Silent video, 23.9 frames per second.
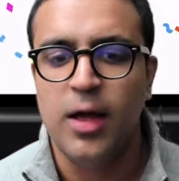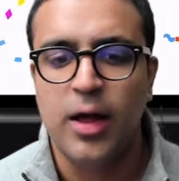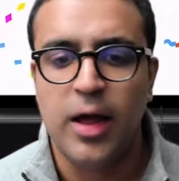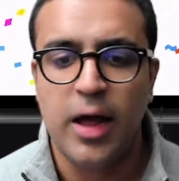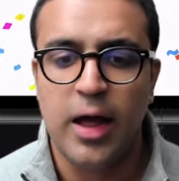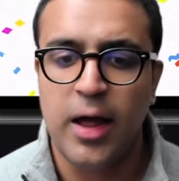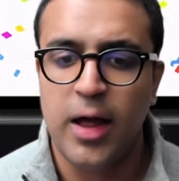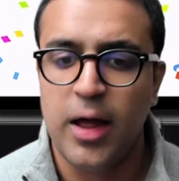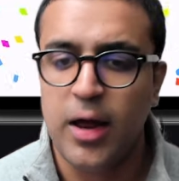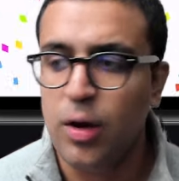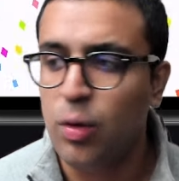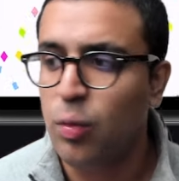
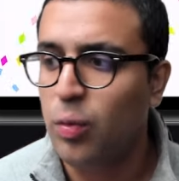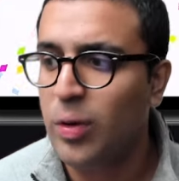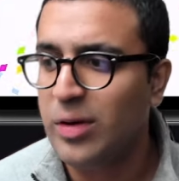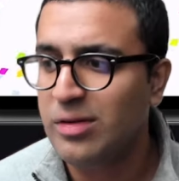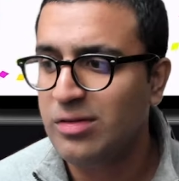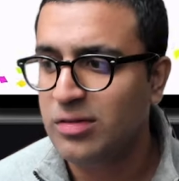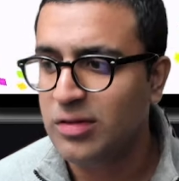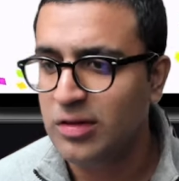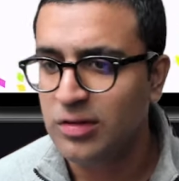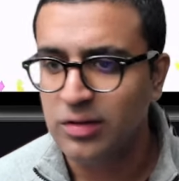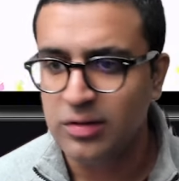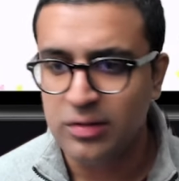And once
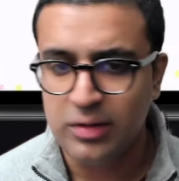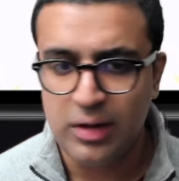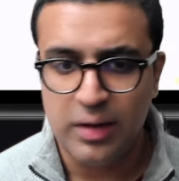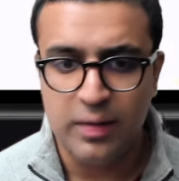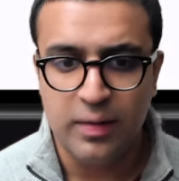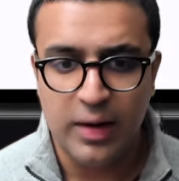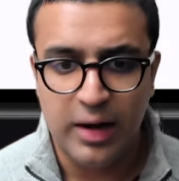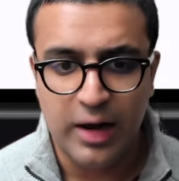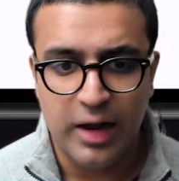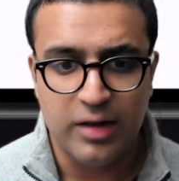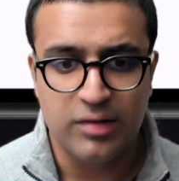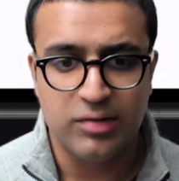this is done,
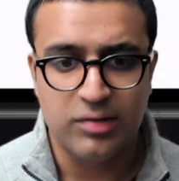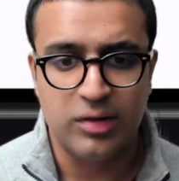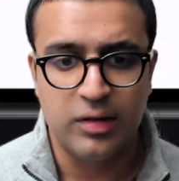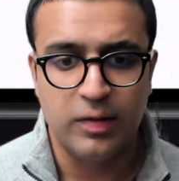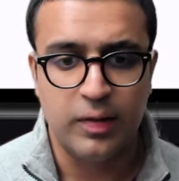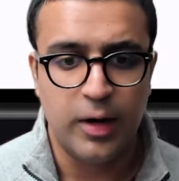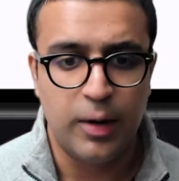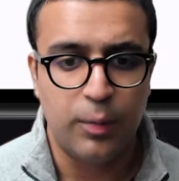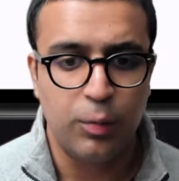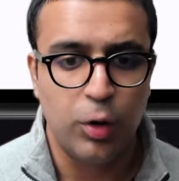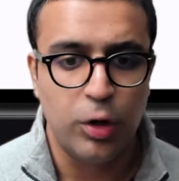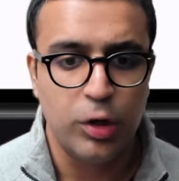the last thing
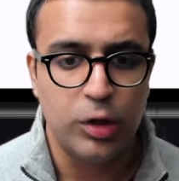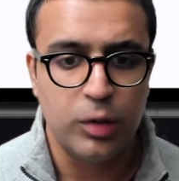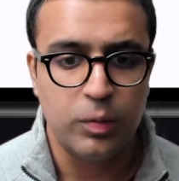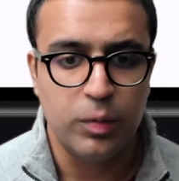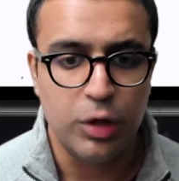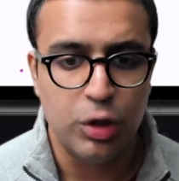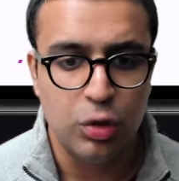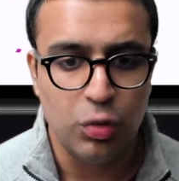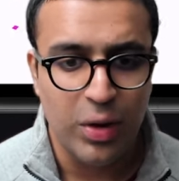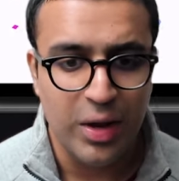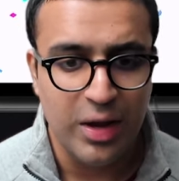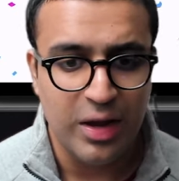that I'm going to be
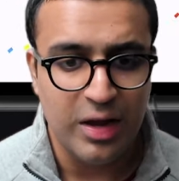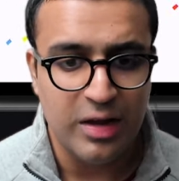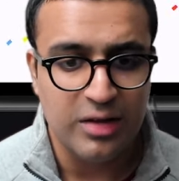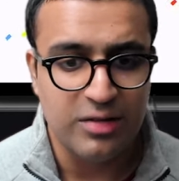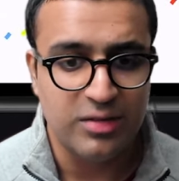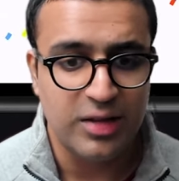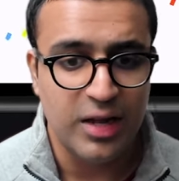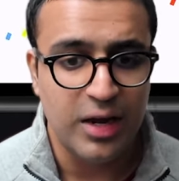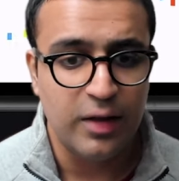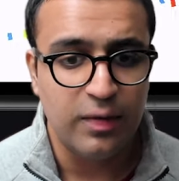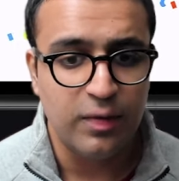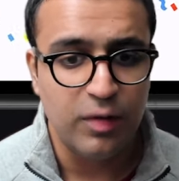doing is
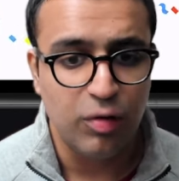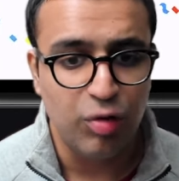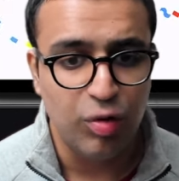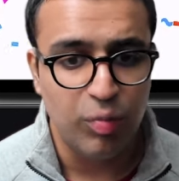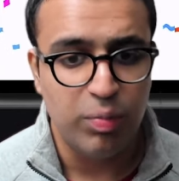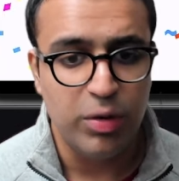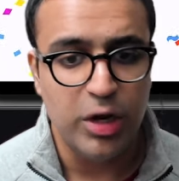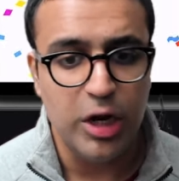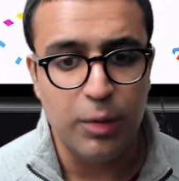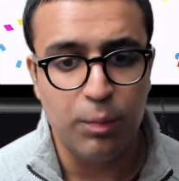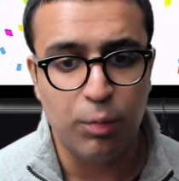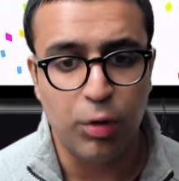setting the
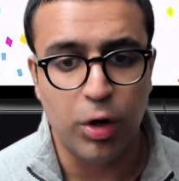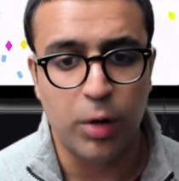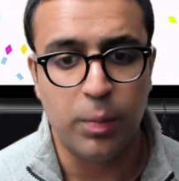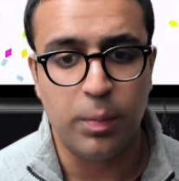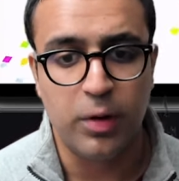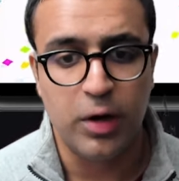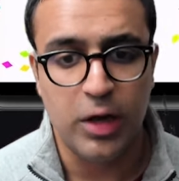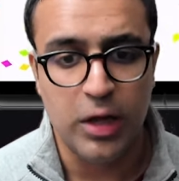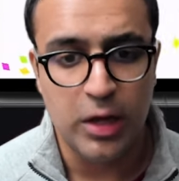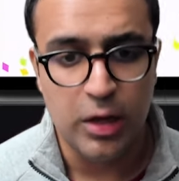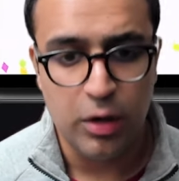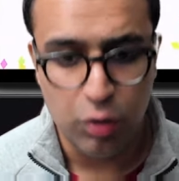repeat
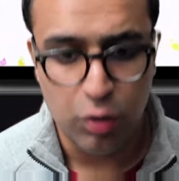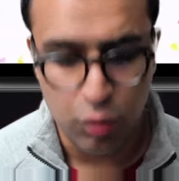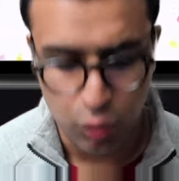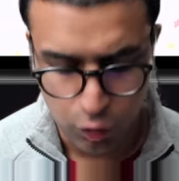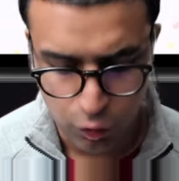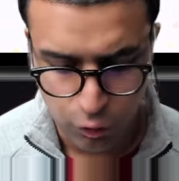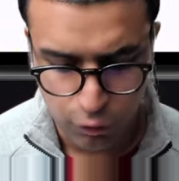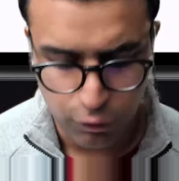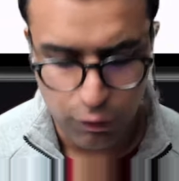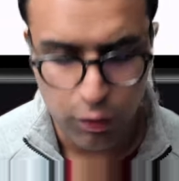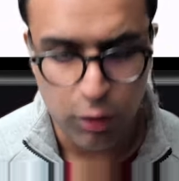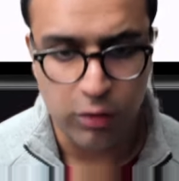property to
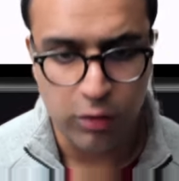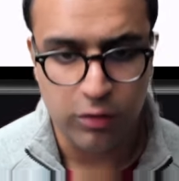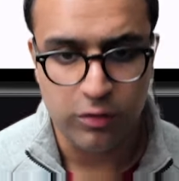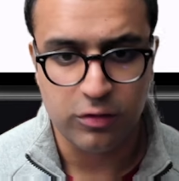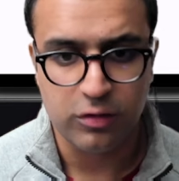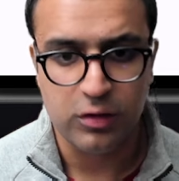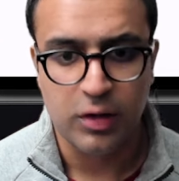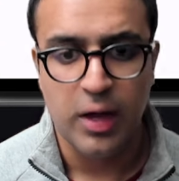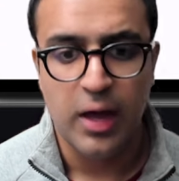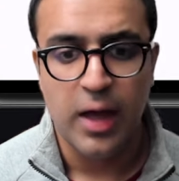false,